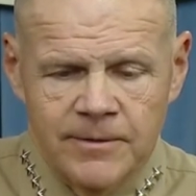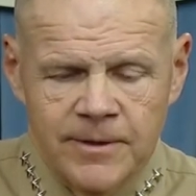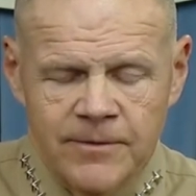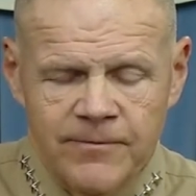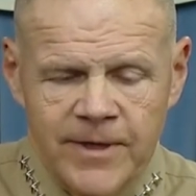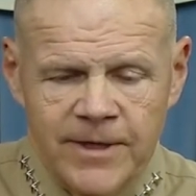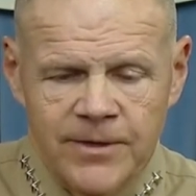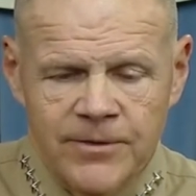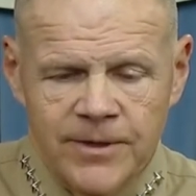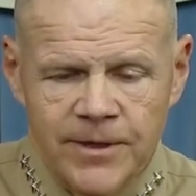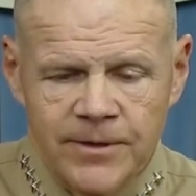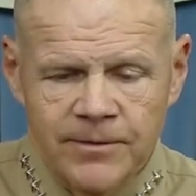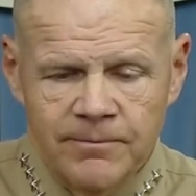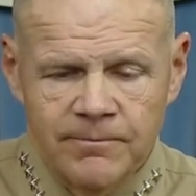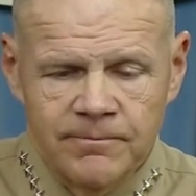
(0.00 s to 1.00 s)
if
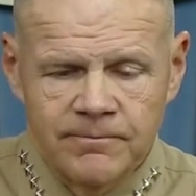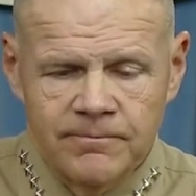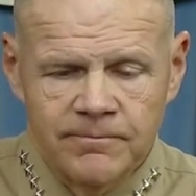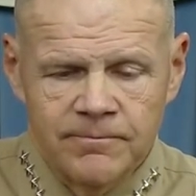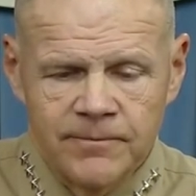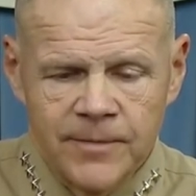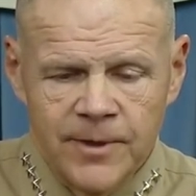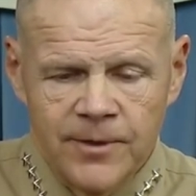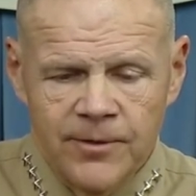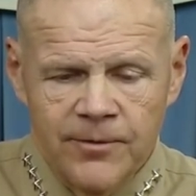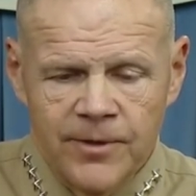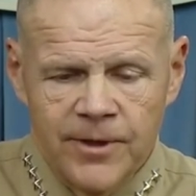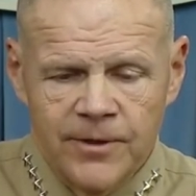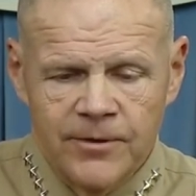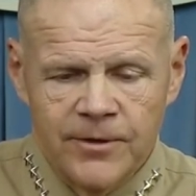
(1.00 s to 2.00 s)
anything,
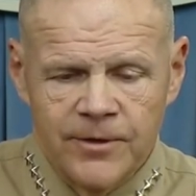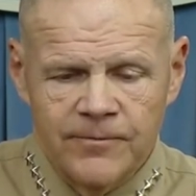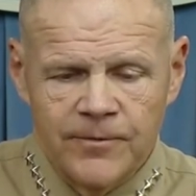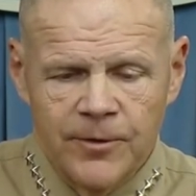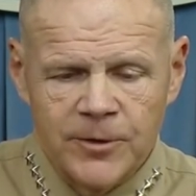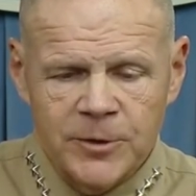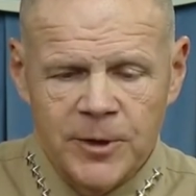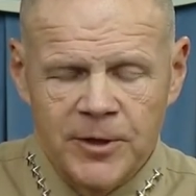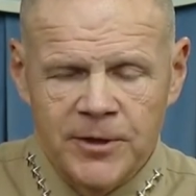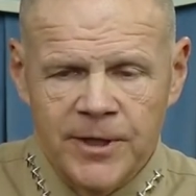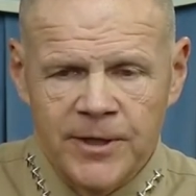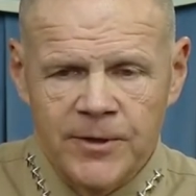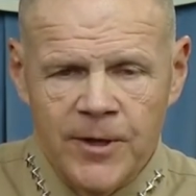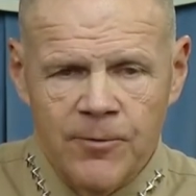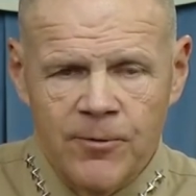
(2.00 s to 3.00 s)
they're focused on
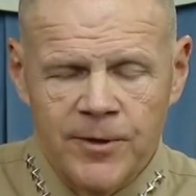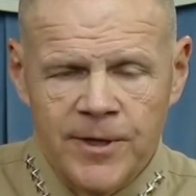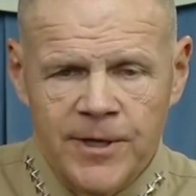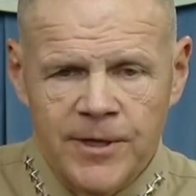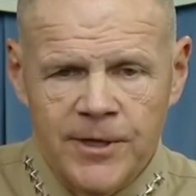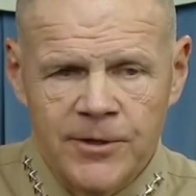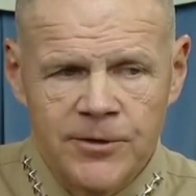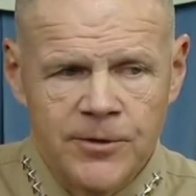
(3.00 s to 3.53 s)
getting on where they need